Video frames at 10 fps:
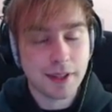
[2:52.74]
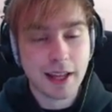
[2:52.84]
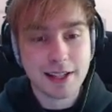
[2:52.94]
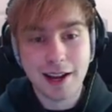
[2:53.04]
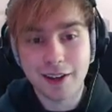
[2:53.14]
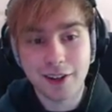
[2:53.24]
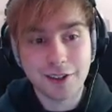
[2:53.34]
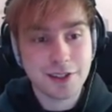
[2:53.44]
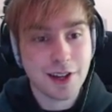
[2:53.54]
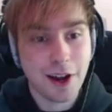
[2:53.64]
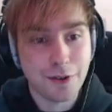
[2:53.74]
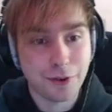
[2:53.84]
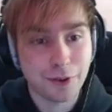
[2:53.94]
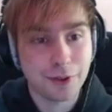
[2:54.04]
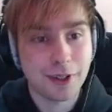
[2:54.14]
but that's how it looks
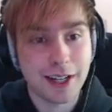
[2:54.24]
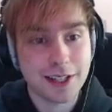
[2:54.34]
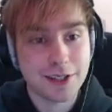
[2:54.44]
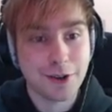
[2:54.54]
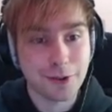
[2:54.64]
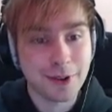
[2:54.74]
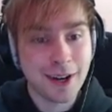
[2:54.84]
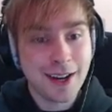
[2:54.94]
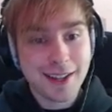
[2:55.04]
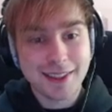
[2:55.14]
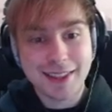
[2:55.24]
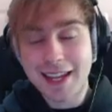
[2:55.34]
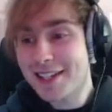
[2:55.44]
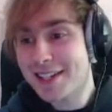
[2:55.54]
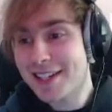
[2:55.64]
overall, and it's cool.
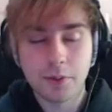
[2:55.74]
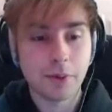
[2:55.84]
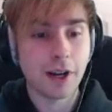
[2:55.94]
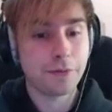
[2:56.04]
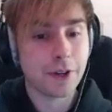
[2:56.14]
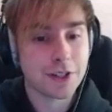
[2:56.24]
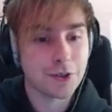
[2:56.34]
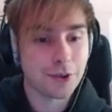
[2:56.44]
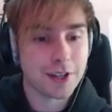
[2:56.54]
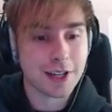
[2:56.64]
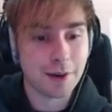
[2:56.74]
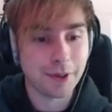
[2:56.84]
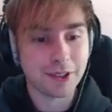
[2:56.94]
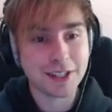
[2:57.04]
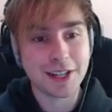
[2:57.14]
This, when I first saw this, I'll
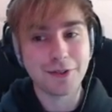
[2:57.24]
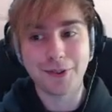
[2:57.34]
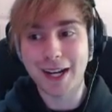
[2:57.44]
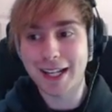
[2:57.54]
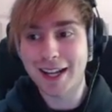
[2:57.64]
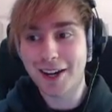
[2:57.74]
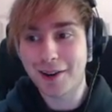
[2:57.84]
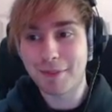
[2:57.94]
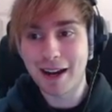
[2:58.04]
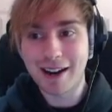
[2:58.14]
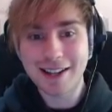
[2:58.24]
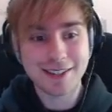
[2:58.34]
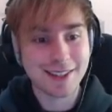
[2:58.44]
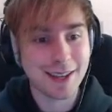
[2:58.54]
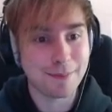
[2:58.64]
be honest, it really hurt my
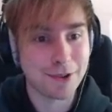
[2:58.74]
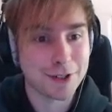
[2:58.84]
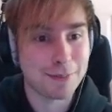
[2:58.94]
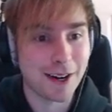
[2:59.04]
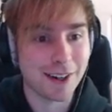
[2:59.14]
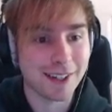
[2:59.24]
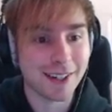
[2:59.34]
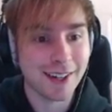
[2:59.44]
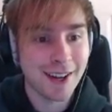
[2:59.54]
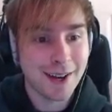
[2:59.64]
eyes, the Bush Parker,